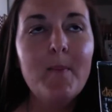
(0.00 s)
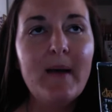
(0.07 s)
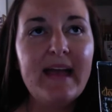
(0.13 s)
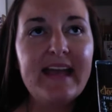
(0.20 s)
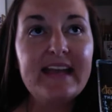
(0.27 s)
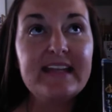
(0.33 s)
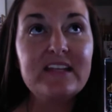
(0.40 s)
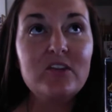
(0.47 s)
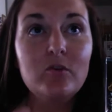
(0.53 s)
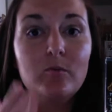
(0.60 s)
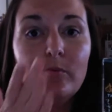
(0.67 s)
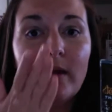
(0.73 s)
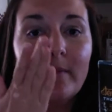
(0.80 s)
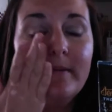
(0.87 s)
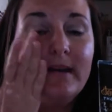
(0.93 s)
But you
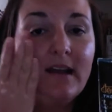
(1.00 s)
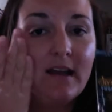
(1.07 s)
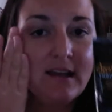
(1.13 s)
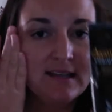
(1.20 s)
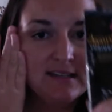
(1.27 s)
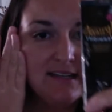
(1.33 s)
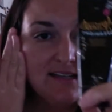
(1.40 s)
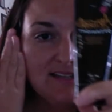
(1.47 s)
rub it on,